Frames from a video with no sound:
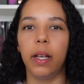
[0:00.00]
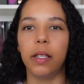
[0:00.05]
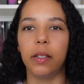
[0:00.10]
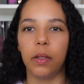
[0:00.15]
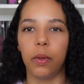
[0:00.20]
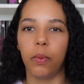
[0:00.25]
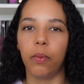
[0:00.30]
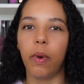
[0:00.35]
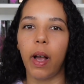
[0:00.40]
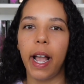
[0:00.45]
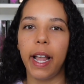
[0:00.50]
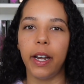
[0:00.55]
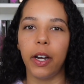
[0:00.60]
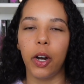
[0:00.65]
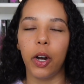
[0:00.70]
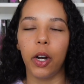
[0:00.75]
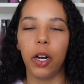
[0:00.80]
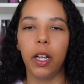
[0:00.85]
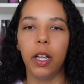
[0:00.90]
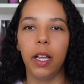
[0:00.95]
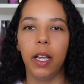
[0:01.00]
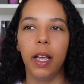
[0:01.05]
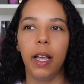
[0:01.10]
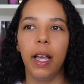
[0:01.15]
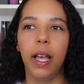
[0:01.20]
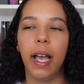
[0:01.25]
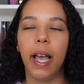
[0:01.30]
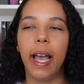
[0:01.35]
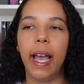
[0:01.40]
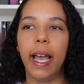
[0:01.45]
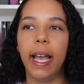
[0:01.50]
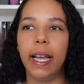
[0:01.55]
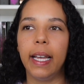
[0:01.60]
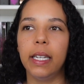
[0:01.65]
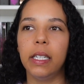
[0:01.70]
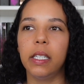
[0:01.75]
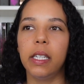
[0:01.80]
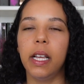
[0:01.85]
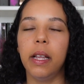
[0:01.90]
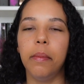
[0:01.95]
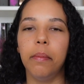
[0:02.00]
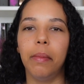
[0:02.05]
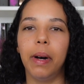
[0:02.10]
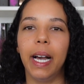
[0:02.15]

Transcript: as the writer. And in